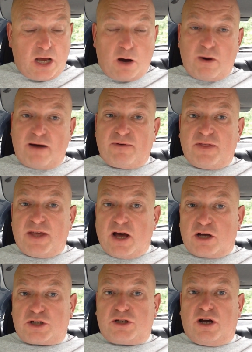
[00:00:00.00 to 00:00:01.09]
However, they
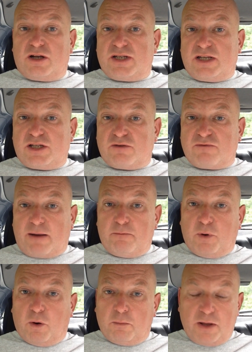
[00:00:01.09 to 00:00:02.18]
are starting to
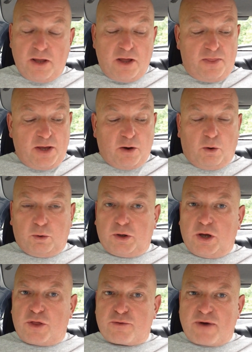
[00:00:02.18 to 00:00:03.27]
ramp up the
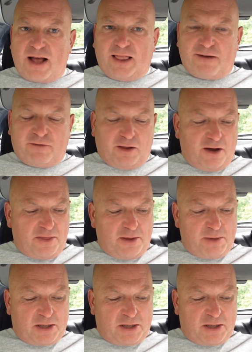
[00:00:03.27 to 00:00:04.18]
older threat level, aren't they?